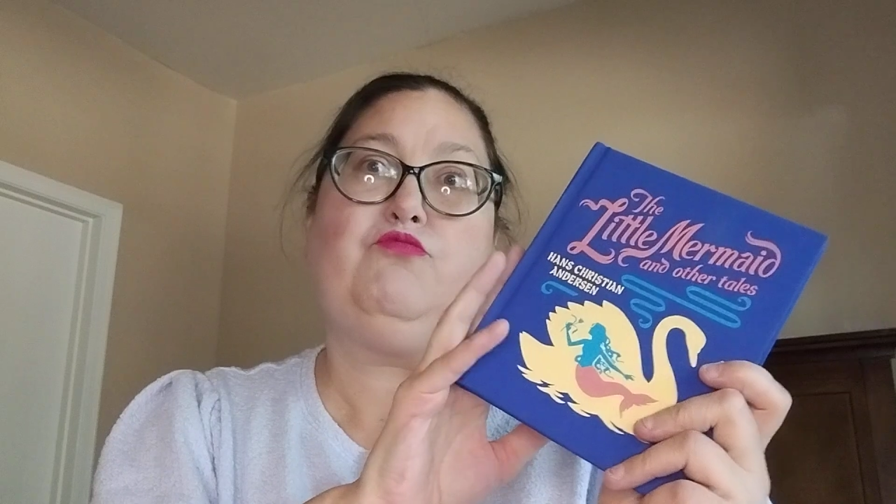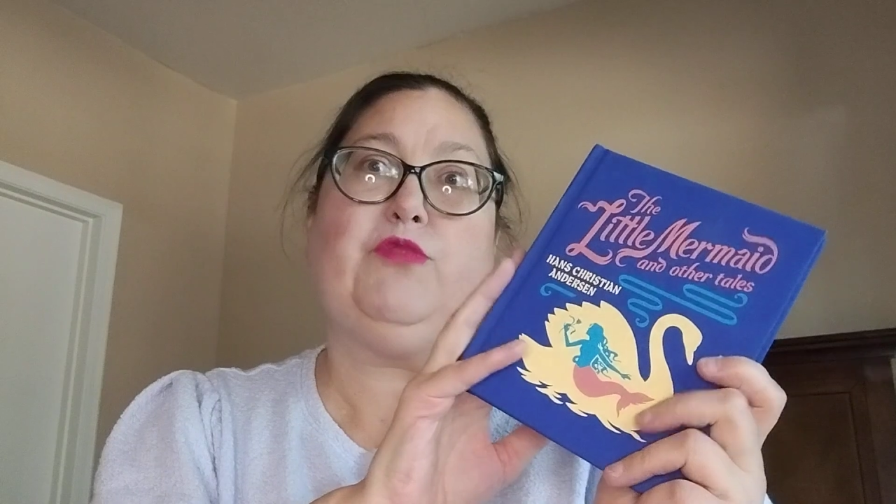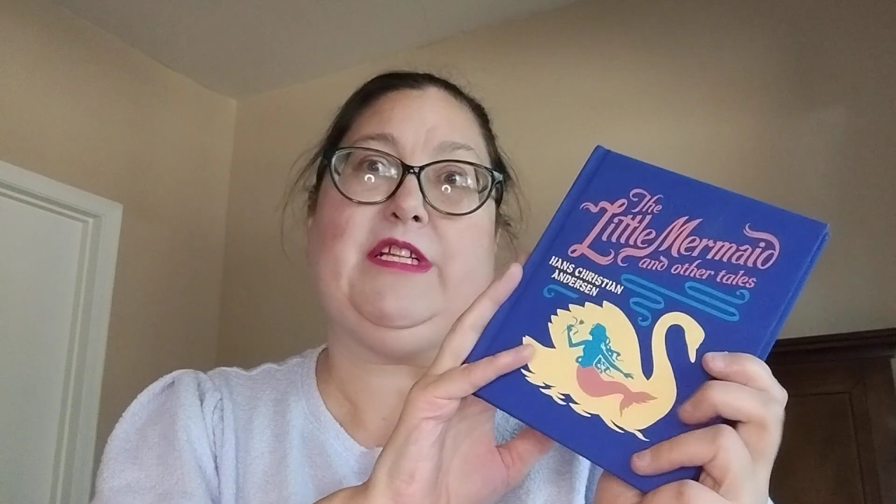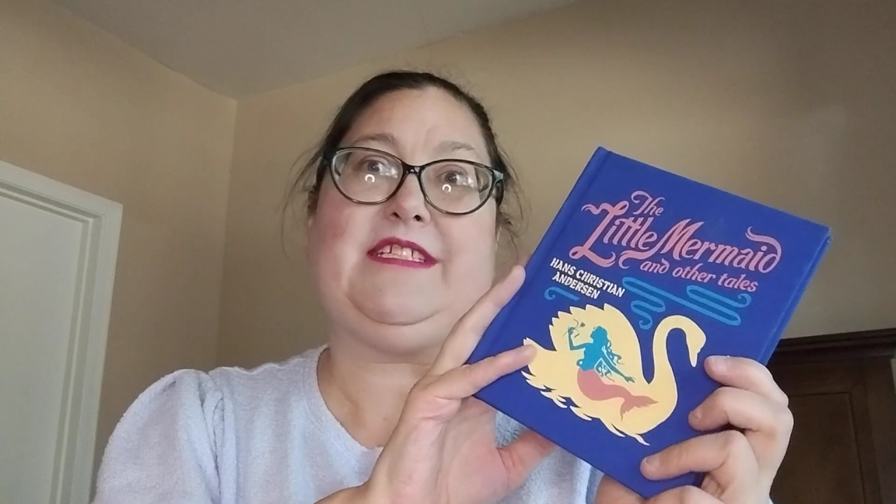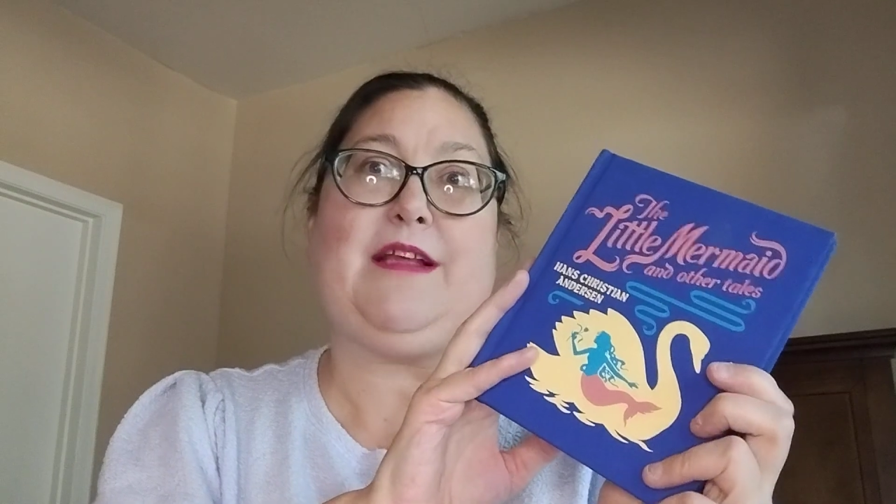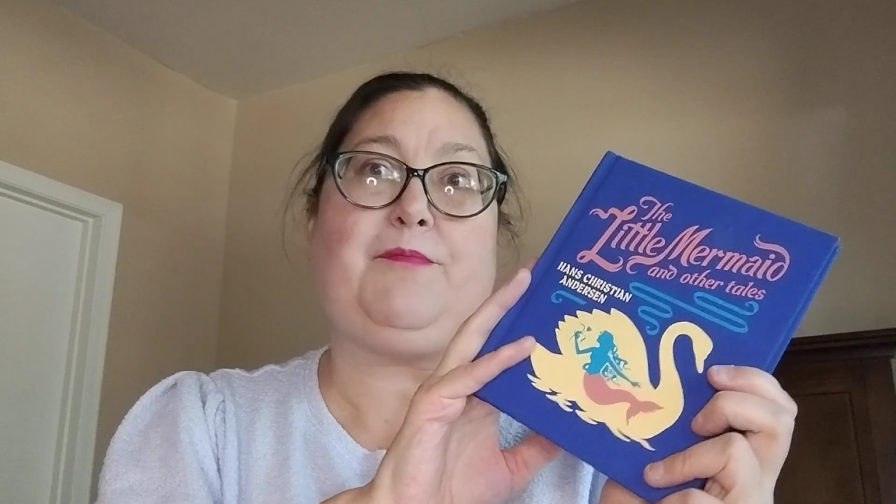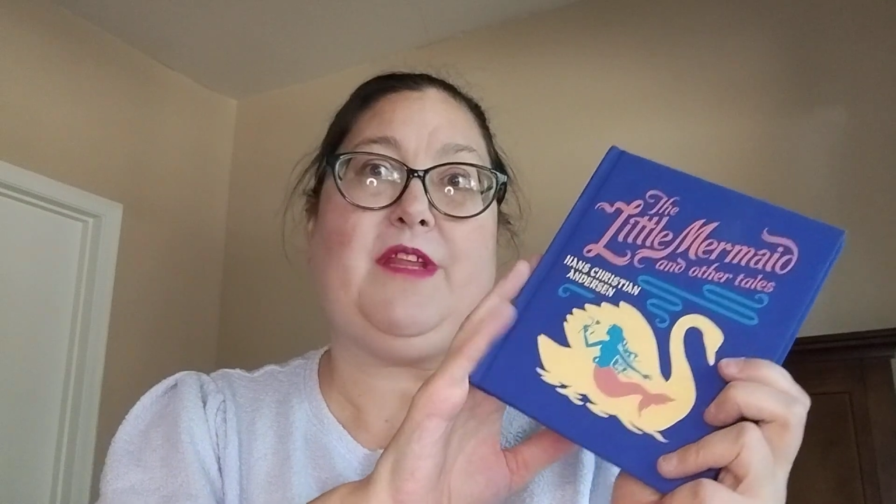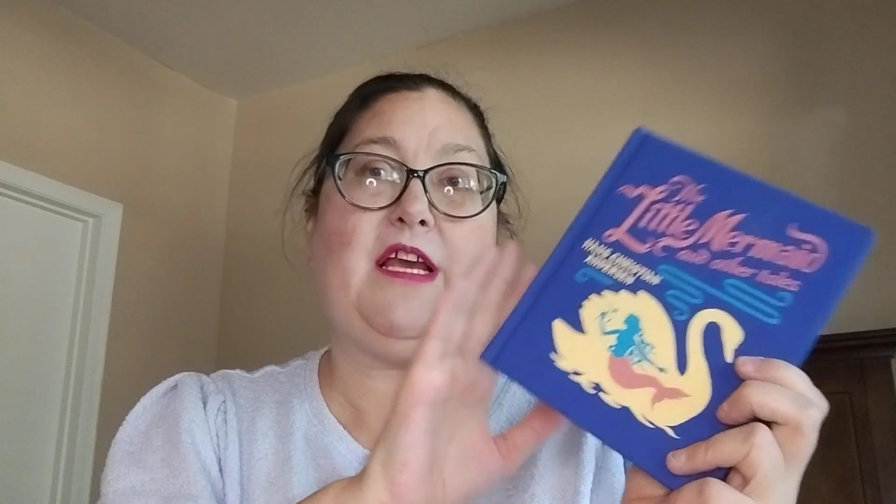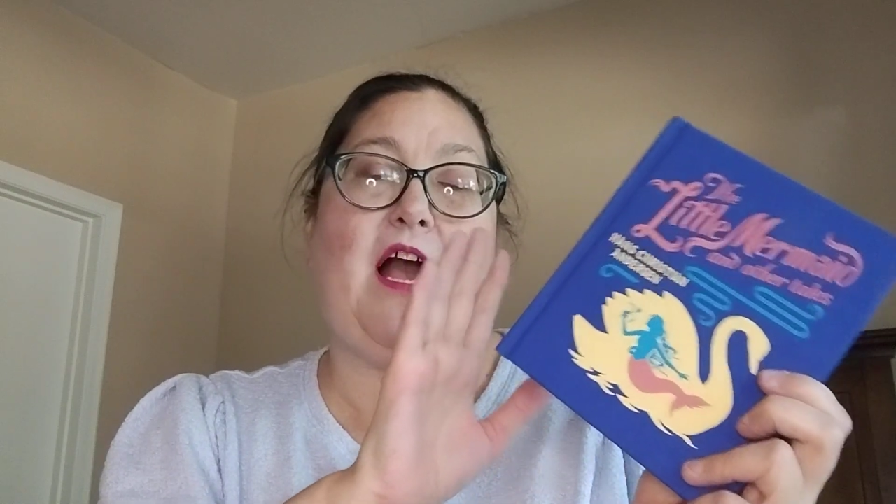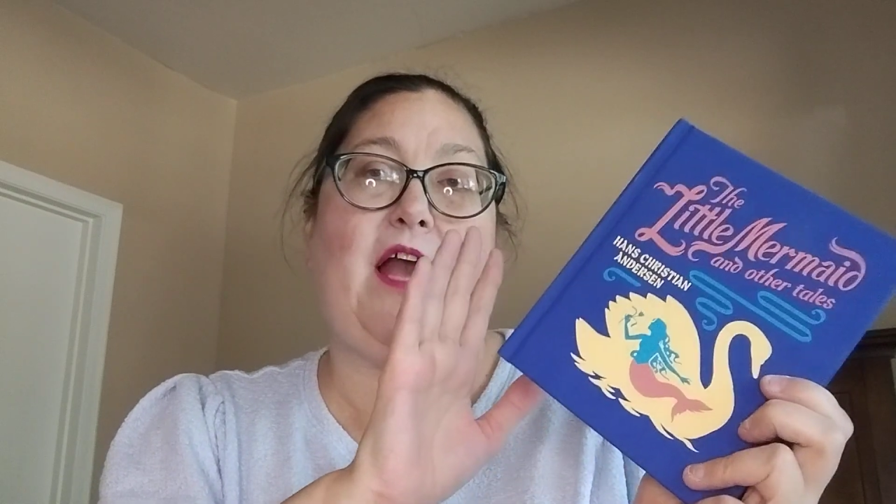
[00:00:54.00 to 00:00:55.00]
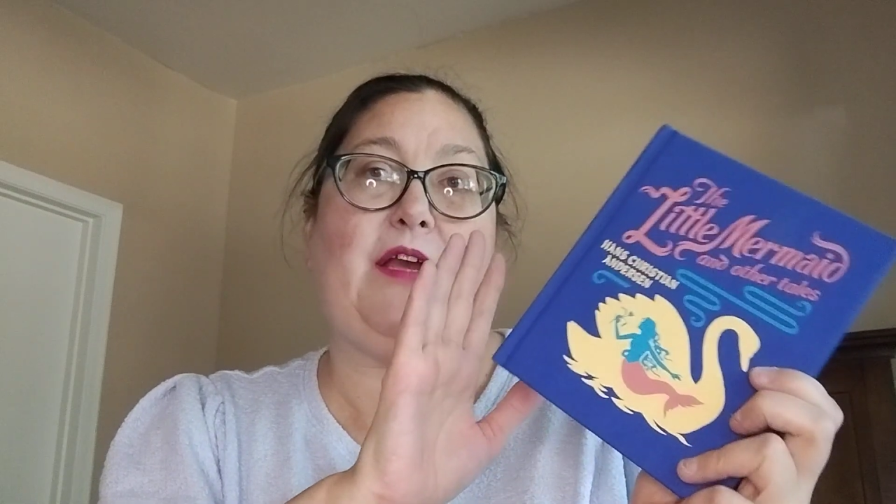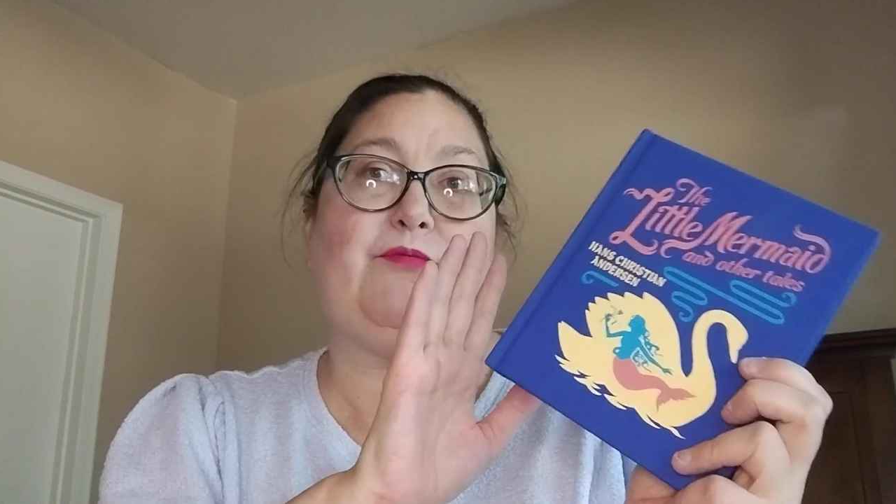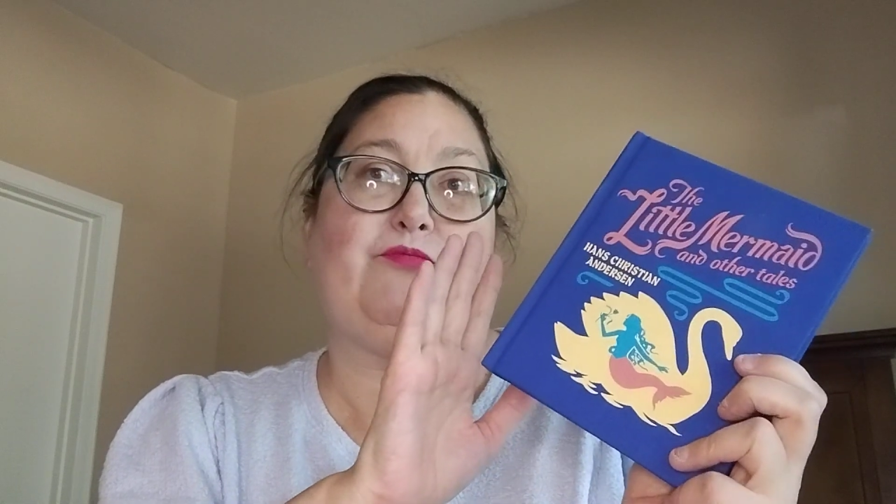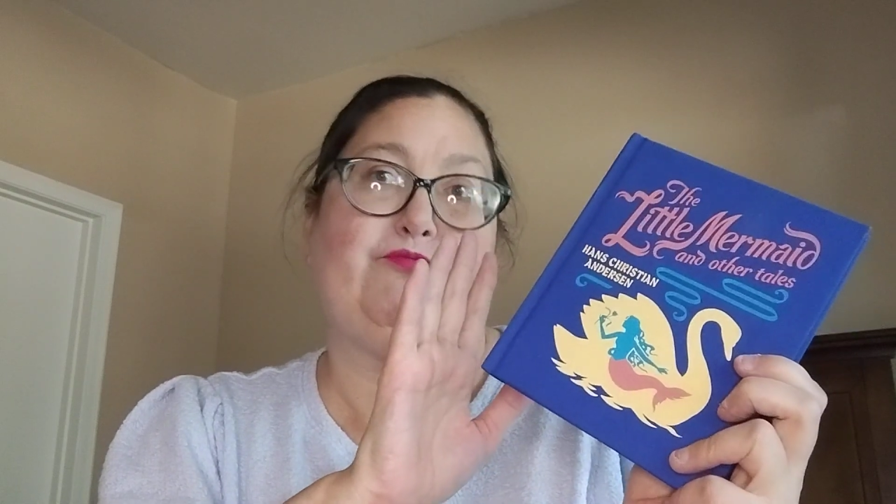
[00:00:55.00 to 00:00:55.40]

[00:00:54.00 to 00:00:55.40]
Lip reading: really something I